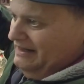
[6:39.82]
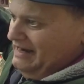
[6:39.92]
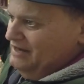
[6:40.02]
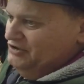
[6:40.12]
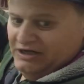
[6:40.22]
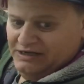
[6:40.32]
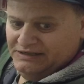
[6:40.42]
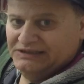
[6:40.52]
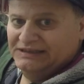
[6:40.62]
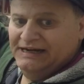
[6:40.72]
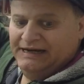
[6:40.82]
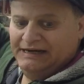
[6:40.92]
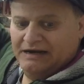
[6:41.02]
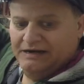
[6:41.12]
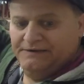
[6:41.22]
as you can
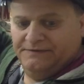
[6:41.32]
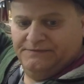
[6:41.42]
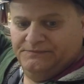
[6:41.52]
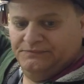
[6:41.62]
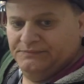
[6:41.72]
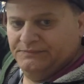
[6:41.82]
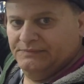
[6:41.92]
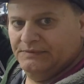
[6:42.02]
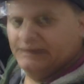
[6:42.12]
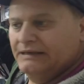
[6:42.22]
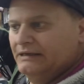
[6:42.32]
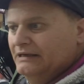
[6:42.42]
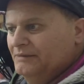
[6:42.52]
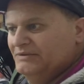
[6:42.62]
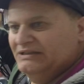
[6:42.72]
see,
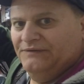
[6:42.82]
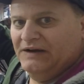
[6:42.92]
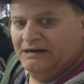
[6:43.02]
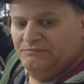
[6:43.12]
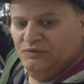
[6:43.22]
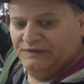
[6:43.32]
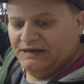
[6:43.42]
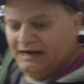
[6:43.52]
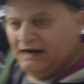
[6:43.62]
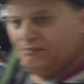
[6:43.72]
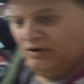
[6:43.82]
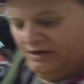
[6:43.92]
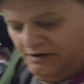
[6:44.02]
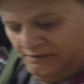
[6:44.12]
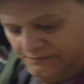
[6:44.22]
let me see if I can move the camera
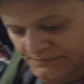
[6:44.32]
here.